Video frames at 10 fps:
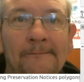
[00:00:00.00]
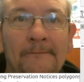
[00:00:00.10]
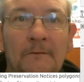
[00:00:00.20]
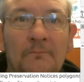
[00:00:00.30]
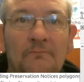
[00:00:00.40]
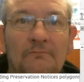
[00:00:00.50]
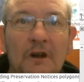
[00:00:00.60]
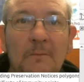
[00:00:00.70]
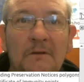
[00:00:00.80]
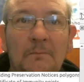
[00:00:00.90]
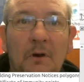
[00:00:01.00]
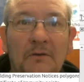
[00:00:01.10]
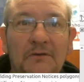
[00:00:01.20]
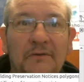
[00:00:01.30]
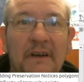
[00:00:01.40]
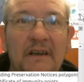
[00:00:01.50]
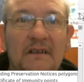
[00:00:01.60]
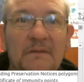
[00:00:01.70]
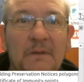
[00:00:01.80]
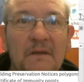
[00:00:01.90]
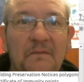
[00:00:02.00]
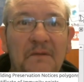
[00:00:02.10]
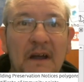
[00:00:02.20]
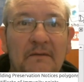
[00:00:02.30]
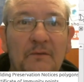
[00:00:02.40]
Roman pottery has been found